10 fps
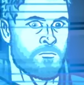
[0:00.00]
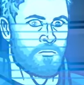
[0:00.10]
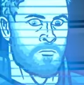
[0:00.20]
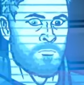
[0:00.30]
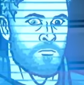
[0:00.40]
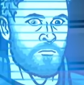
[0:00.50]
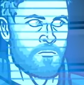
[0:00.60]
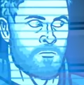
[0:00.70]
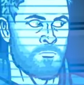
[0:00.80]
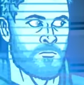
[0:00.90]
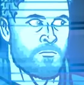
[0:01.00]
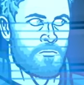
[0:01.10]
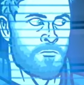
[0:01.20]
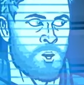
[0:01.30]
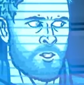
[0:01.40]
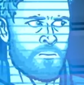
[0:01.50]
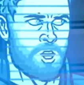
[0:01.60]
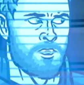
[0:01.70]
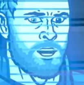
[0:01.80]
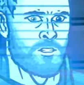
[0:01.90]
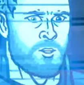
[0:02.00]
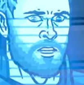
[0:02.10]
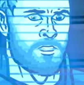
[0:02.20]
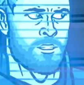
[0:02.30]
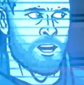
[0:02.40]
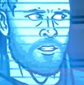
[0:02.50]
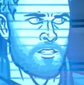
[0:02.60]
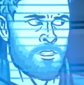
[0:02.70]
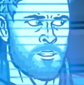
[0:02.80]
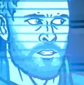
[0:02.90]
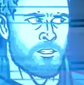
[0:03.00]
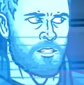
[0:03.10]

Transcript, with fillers: That's 4. Oh, come on, that's at least an 8. 4